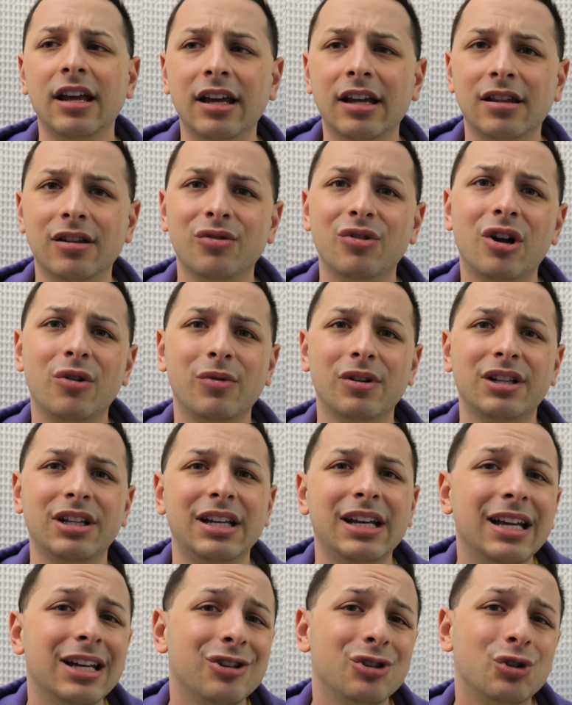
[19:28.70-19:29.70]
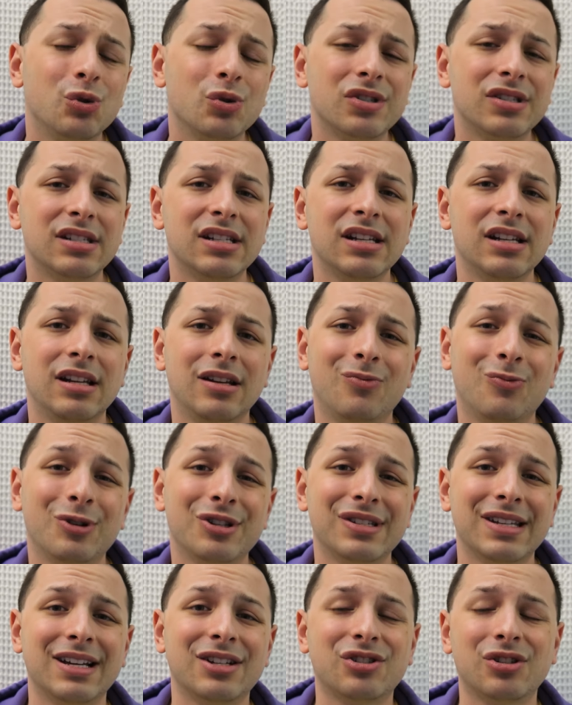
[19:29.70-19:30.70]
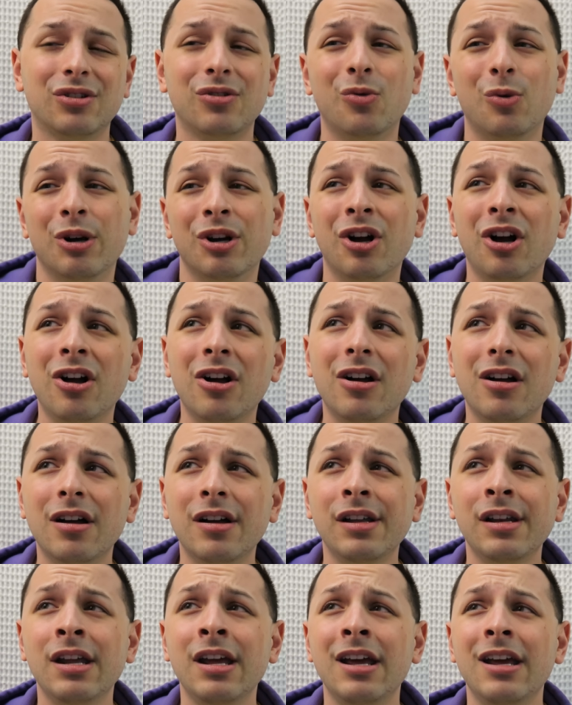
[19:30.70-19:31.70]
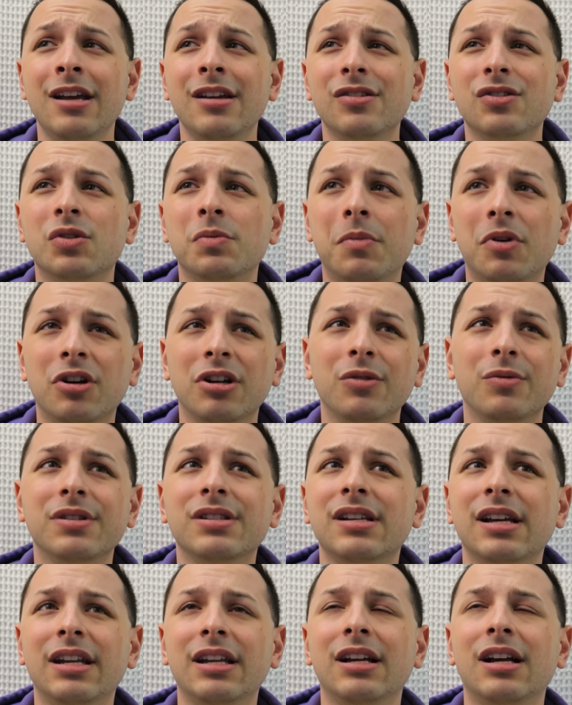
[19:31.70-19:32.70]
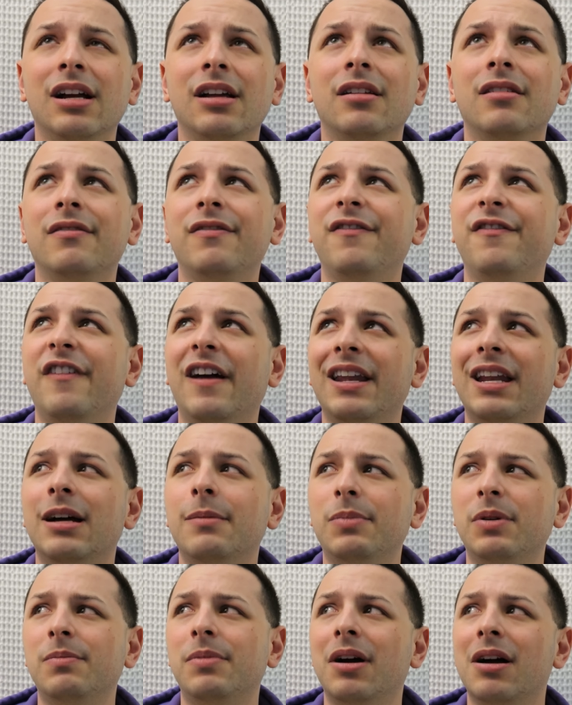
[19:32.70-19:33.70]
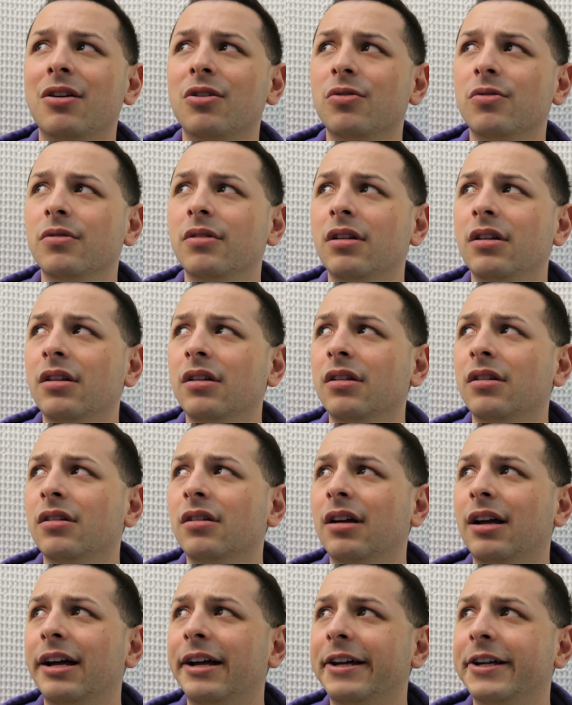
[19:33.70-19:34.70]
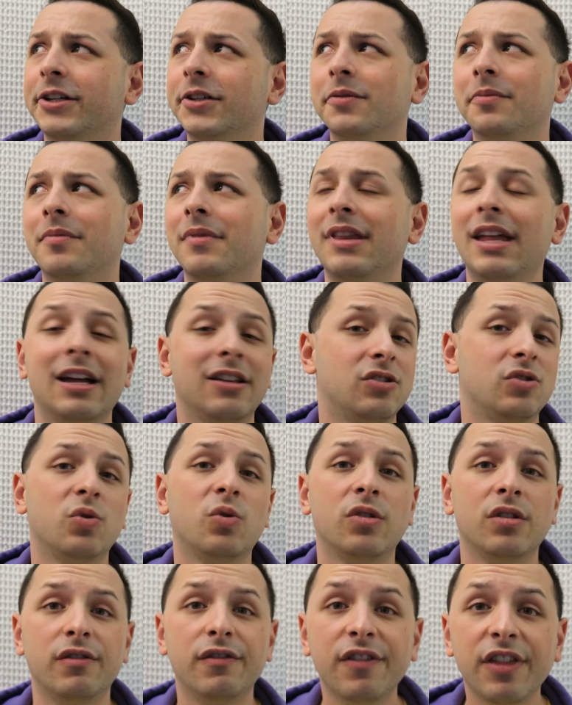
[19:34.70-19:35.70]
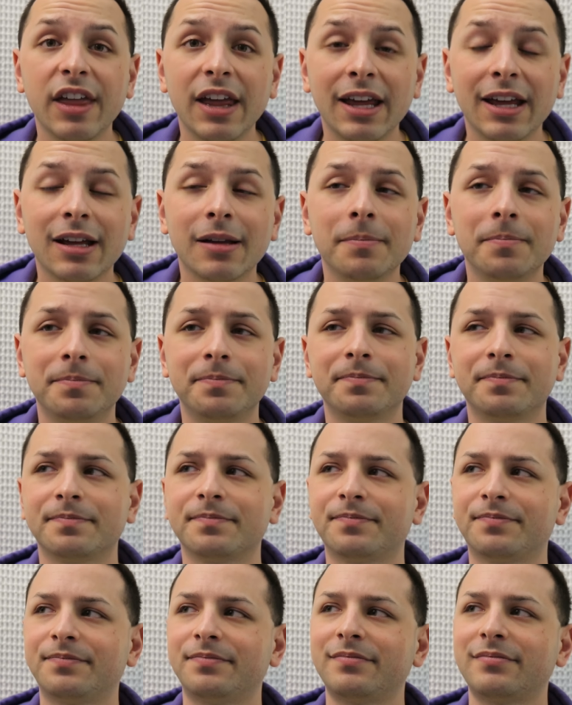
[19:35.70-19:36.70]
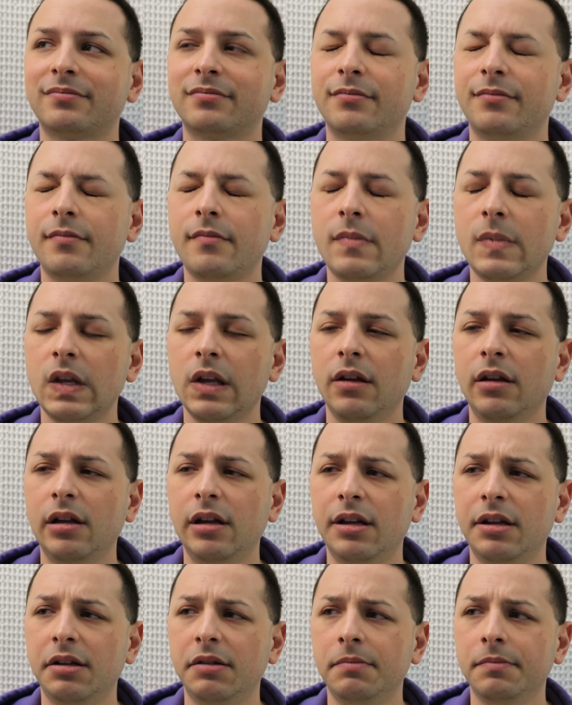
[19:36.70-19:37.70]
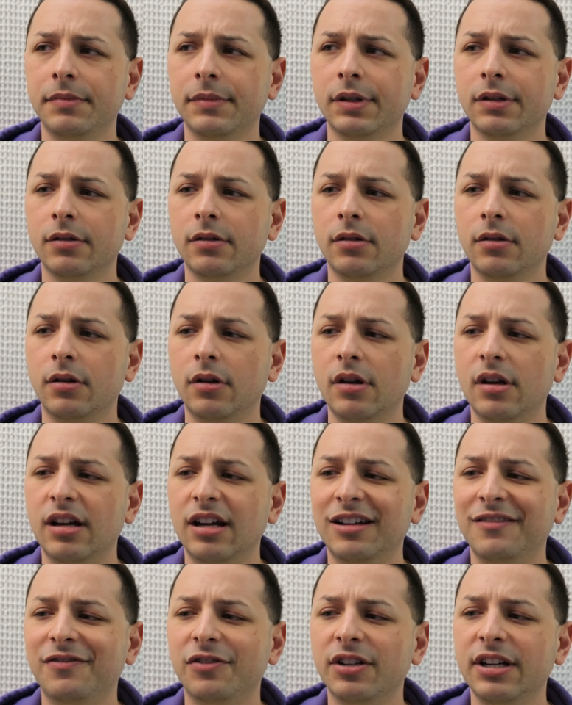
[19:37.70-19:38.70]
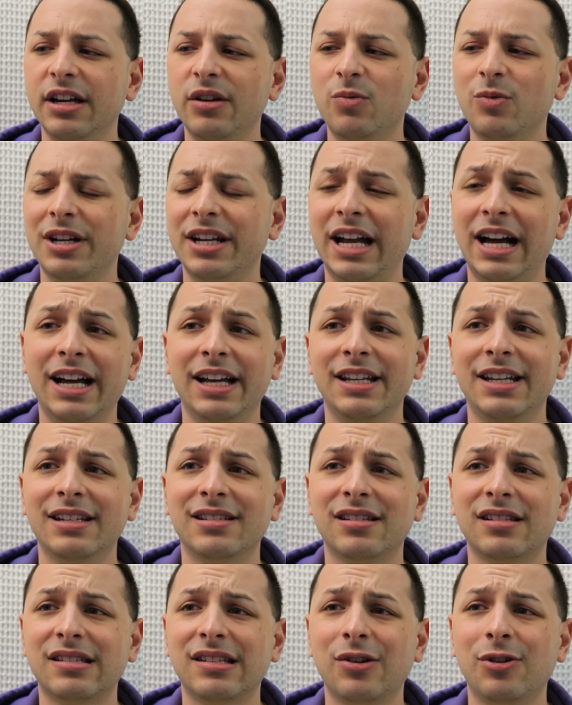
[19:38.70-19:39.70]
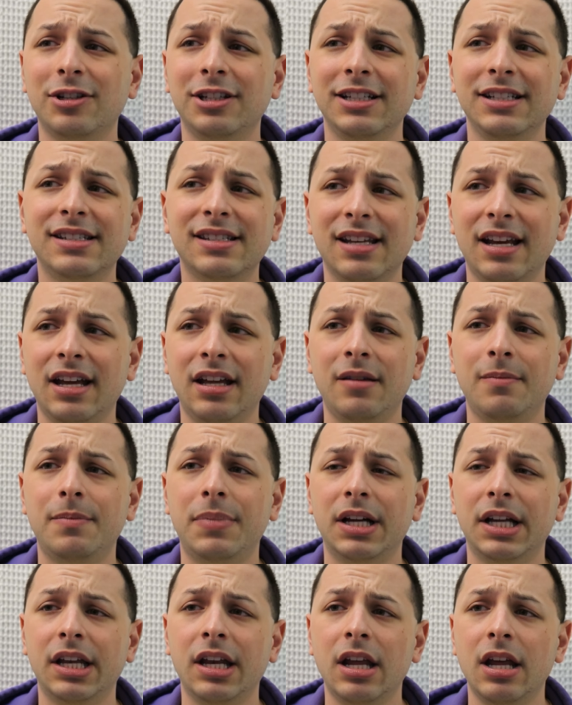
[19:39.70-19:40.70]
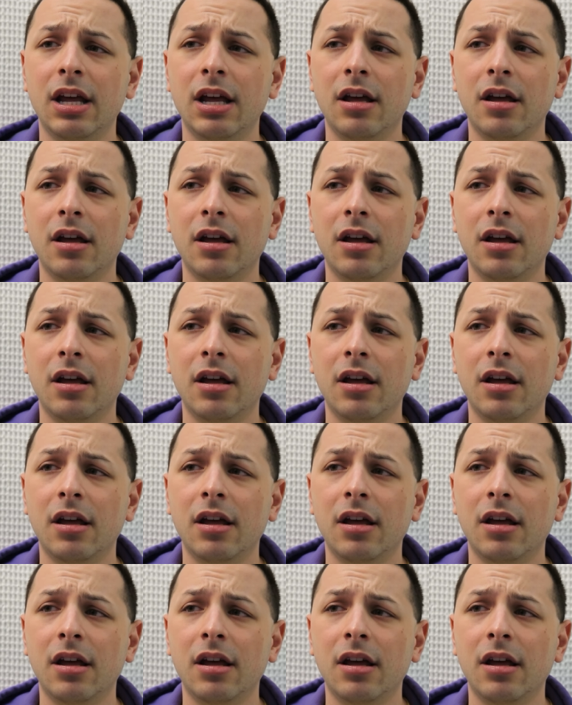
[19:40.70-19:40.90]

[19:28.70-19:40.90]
and they're not really interested in what's actually going on. So Marty was getting kind of fed up about um, that sort of thing. Um, I forget what I necessarily said, but